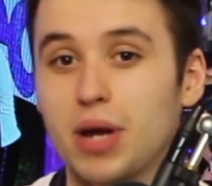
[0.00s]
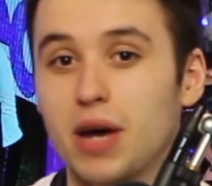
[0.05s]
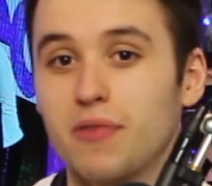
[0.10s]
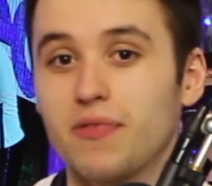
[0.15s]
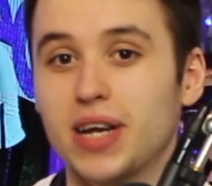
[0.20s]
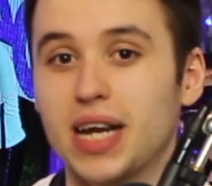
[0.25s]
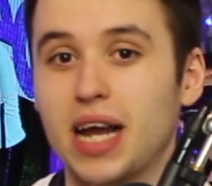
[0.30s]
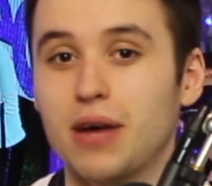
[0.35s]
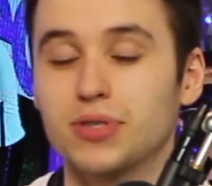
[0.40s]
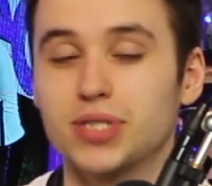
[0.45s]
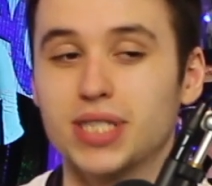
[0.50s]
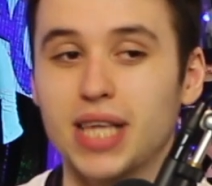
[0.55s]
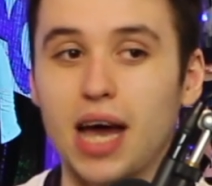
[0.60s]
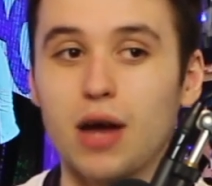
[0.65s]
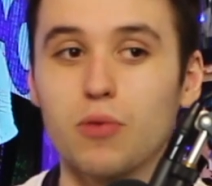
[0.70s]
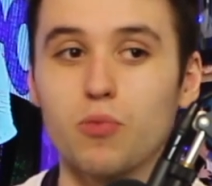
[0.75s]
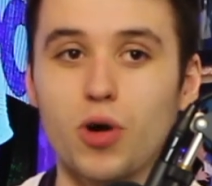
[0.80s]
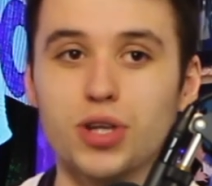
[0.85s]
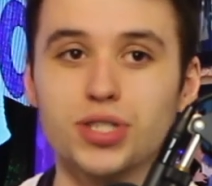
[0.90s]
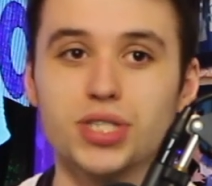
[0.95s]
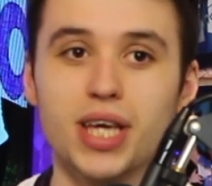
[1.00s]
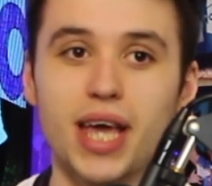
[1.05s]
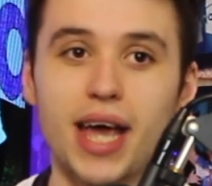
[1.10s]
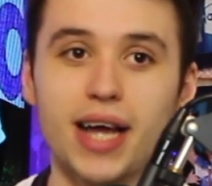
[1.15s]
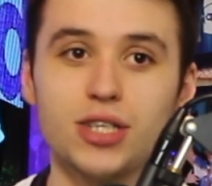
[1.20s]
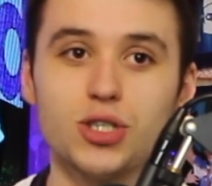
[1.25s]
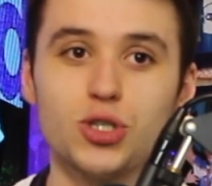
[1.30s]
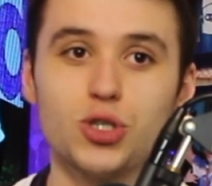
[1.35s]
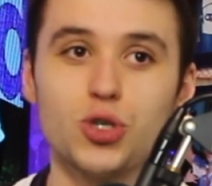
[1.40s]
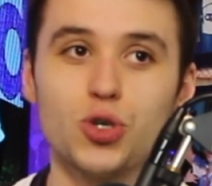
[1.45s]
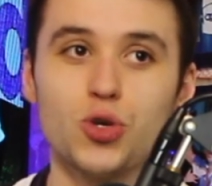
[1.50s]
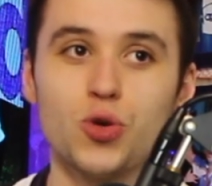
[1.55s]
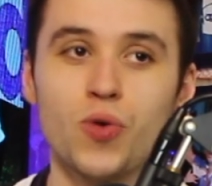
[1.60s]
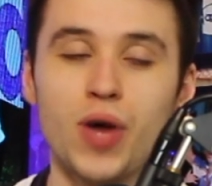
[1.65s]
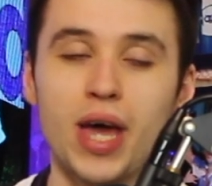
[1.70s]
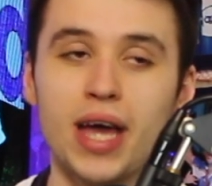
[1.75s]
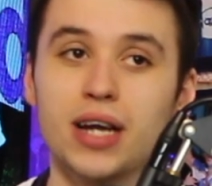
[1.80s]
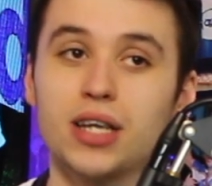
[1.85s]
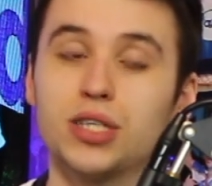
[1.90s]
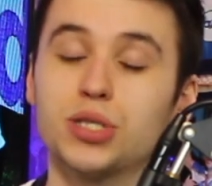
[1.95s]
And I think that was down once again to
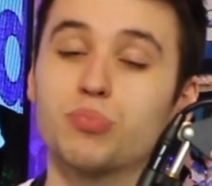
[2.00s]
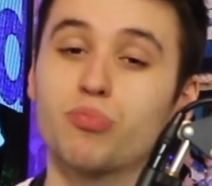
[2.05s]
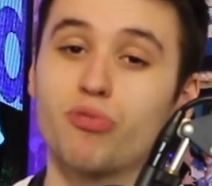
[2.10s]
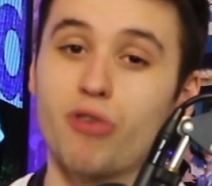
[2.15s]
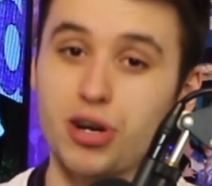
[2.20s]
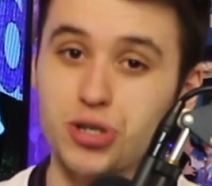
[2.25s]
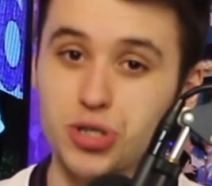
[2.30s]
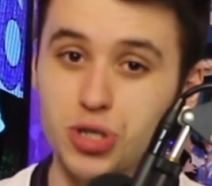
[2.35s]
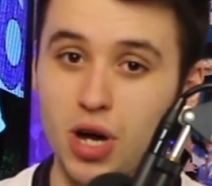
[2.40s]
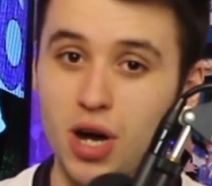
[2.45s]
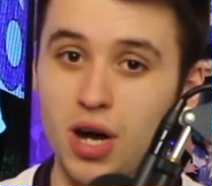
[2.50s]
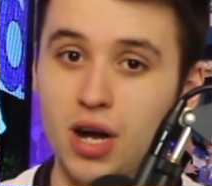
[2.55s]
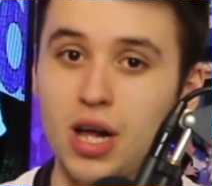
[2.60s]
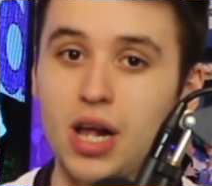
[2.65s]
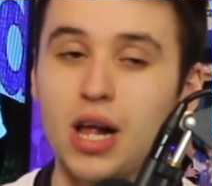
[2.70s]
England's pressure,